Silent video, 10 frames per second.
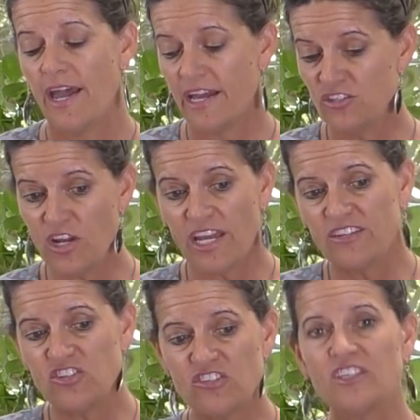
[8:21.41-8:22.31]

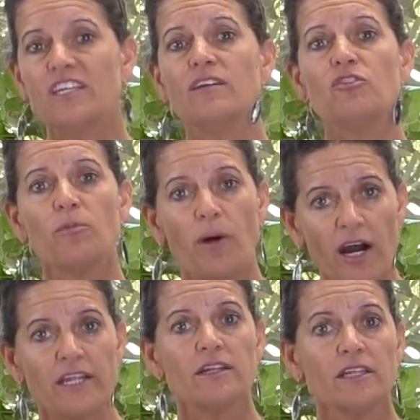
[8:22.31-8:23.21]
and just give your
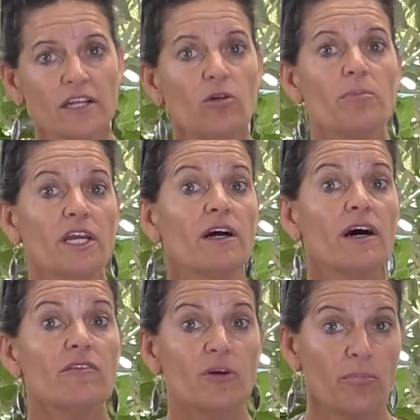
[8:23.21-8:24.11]
body a little bit
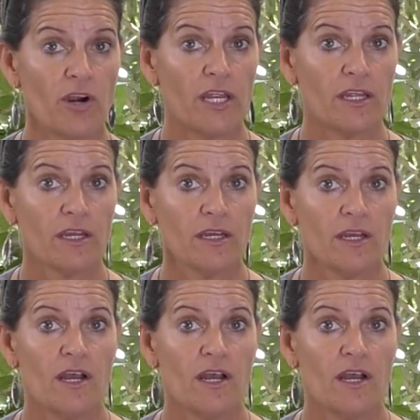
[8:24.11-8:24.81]
of a break.